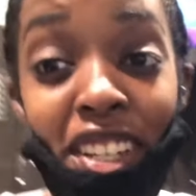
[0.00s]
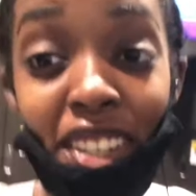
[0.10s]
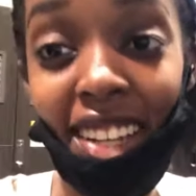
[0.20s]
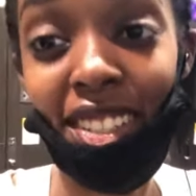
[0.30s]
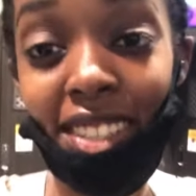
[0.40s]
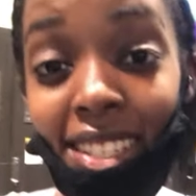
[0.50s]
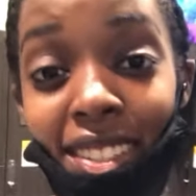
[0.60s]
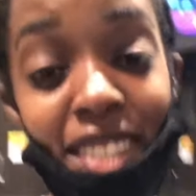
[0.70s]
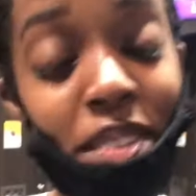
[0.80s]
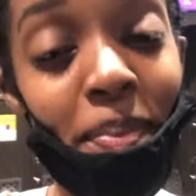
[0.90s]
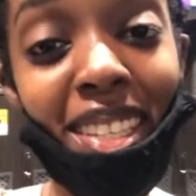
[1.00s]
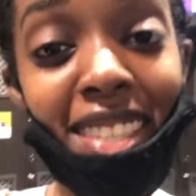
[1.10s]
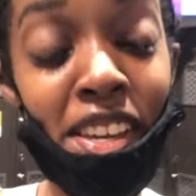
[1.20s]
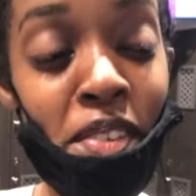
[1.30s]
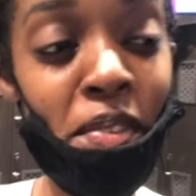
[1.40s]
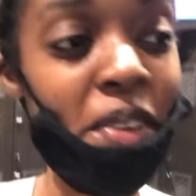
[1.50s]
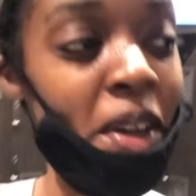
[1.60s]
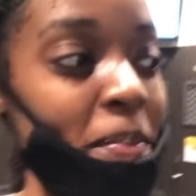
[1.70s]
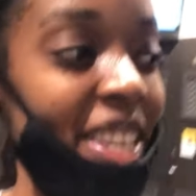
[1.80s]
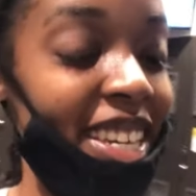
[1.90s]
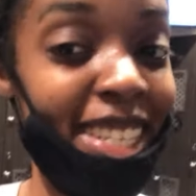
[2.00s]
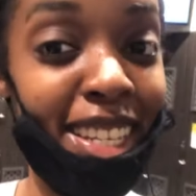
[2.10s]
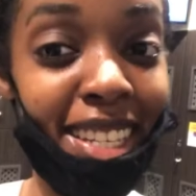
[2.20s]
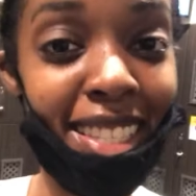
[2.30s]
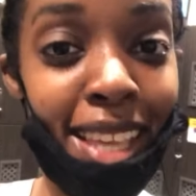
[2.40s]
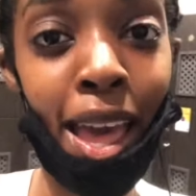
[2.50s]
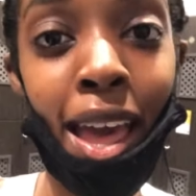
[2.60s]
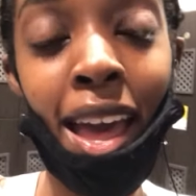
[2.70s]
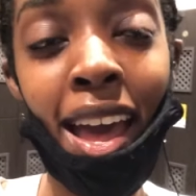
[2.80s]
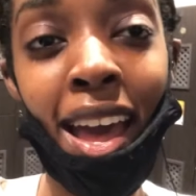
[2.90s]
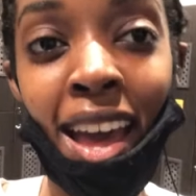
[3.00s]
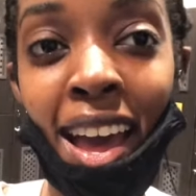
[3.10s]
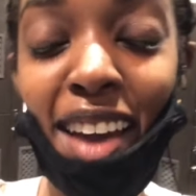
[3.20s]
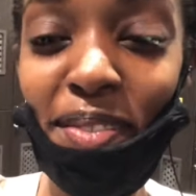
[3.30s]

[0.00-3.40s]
congratulations to myself because I